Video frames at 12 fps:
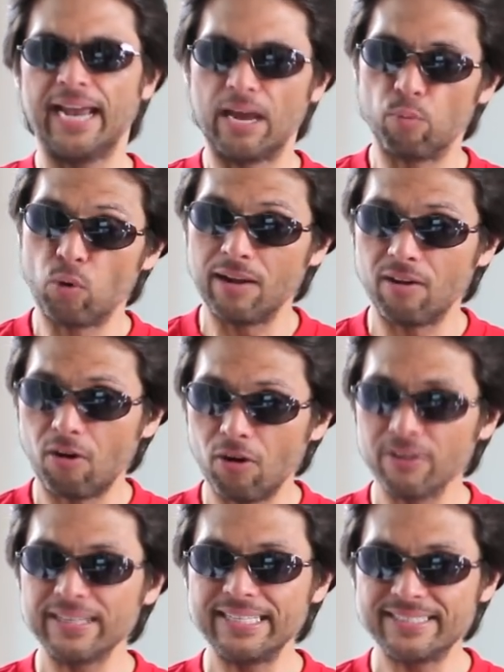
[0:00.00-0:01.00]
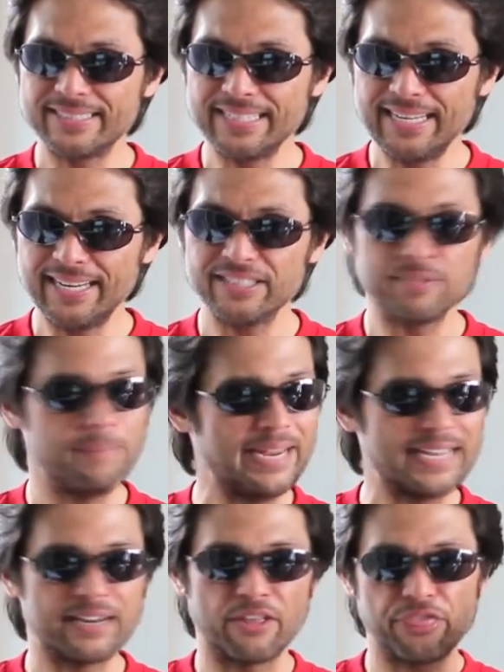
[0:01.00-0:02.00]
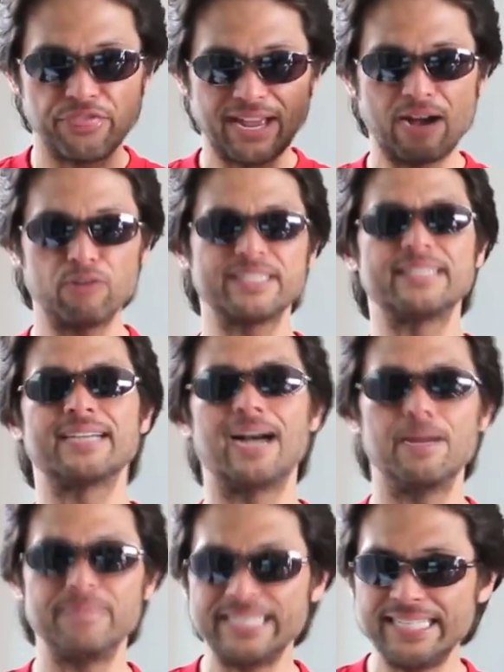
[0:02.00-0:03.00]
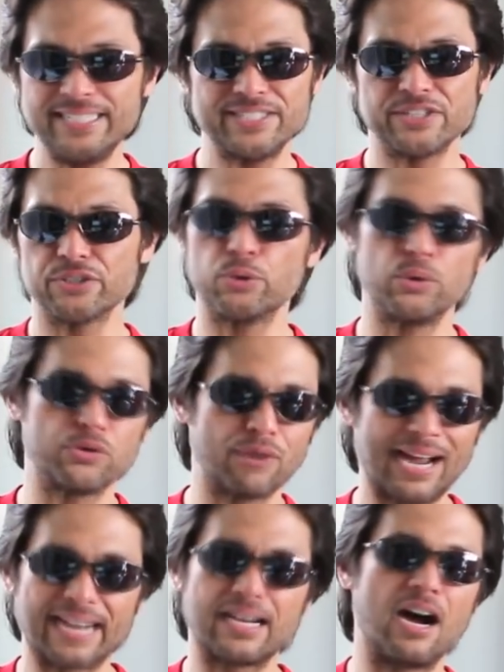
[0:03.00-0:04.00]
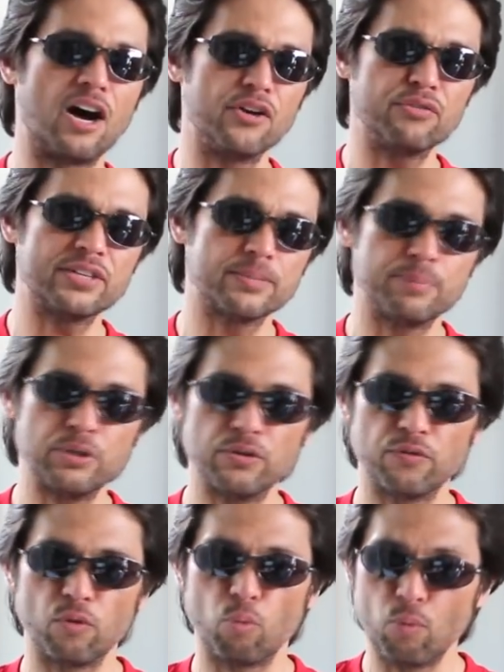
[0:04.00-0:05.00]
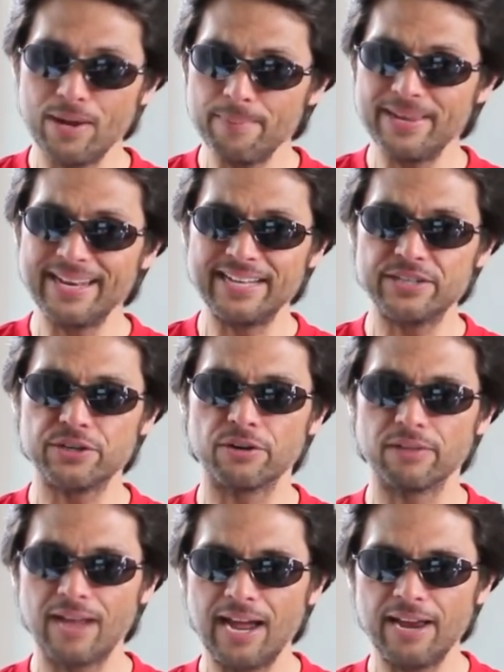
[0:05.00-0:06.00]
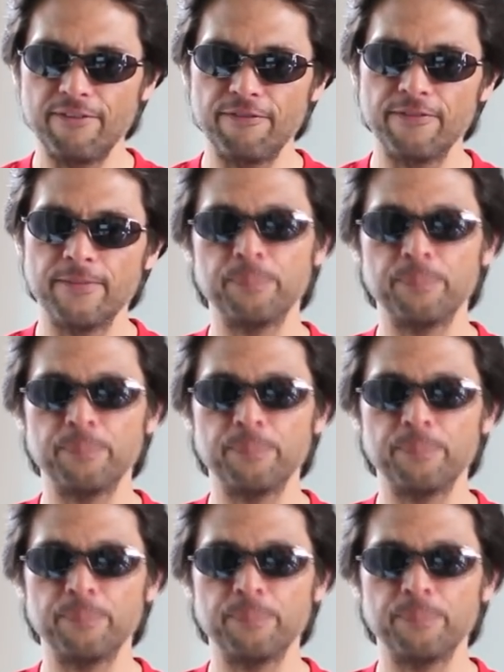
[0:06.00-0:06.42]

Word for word: And while all these things make it a thousand times easier to attract hundreds of beautiful women into your life,